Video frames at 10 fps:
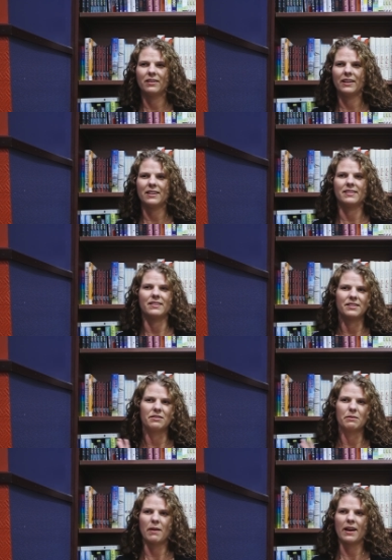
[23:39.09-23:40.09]
like it's just
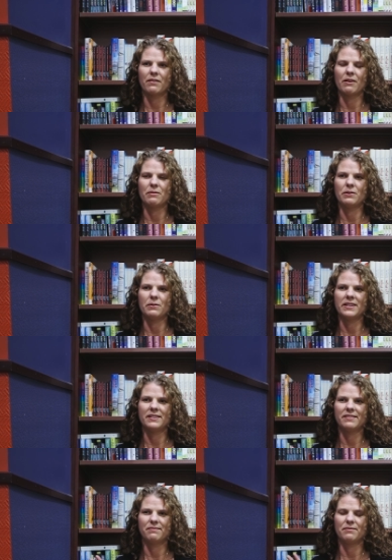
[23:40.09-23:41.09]
sort of background
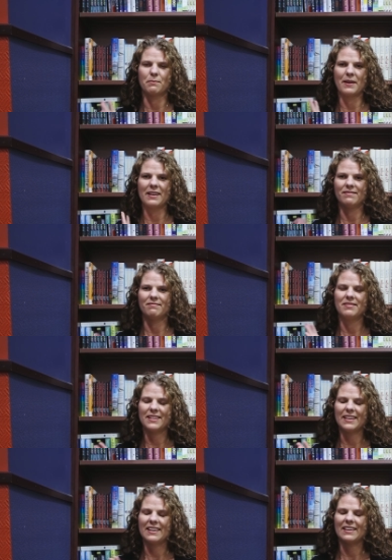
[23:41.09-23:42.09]
noise for my
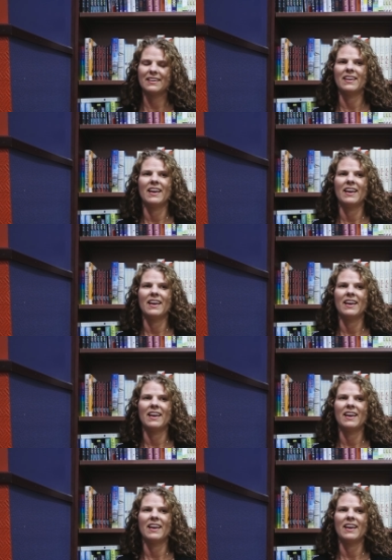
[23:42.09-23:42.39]
thinking.